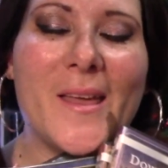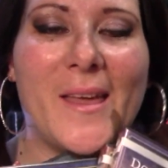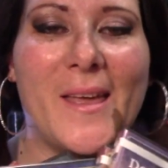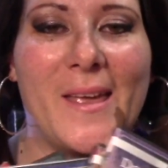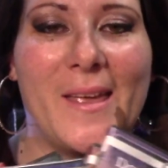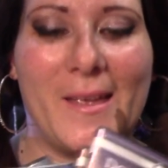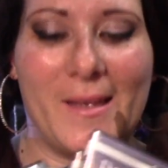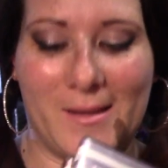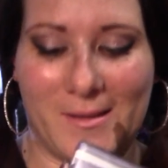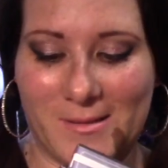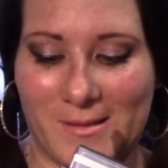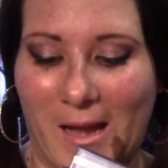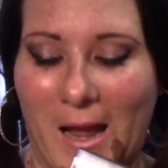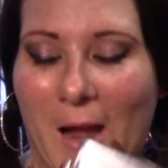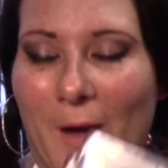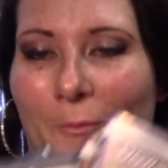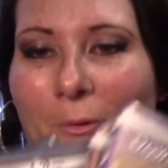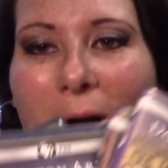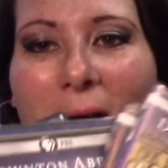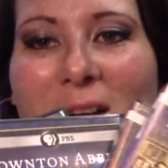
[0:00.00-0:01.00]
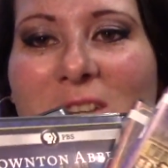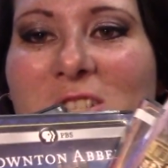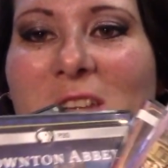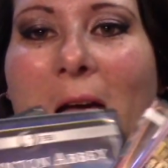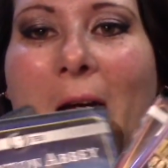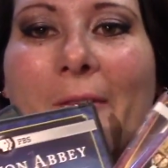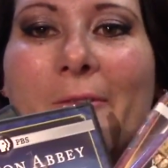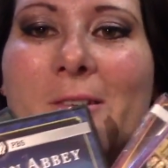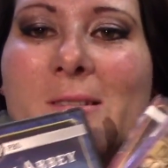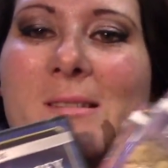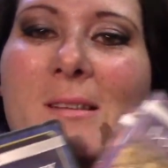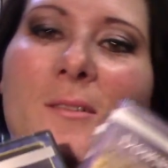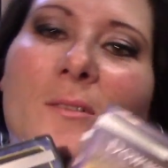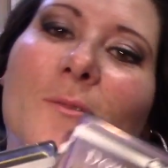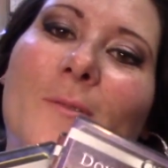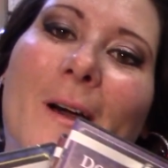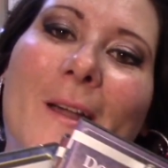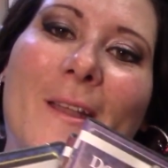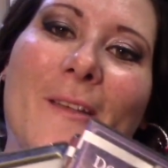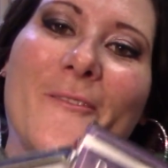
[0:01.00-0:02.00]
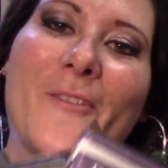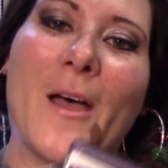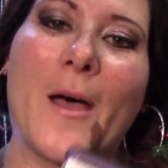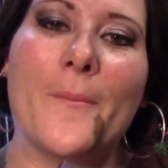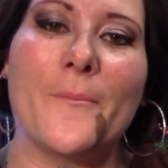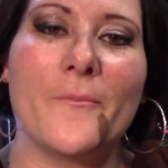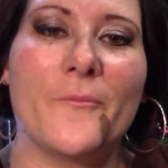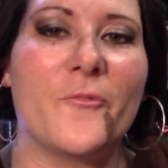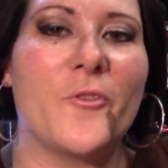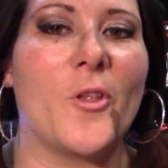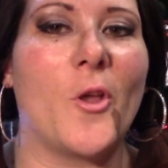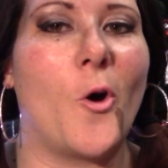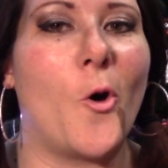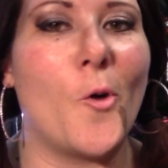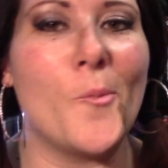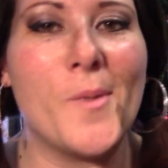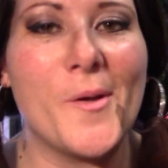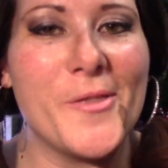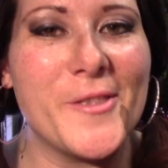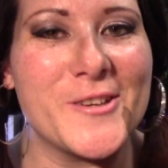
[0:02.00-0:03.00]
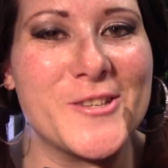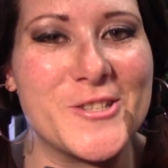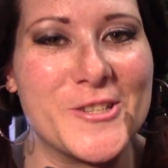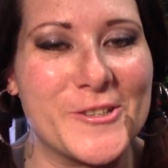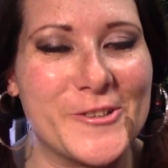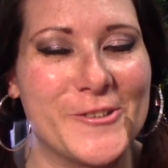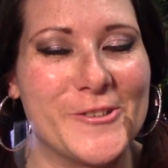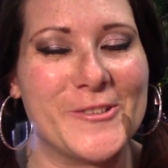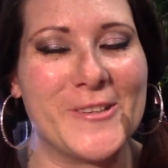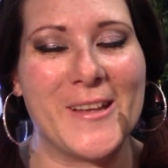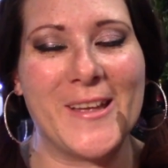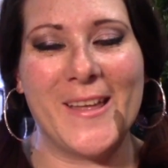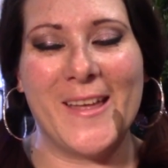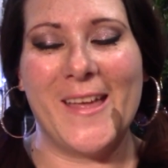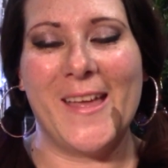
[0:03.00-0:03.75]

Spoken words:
And I watched every single one of them for the whole month of June.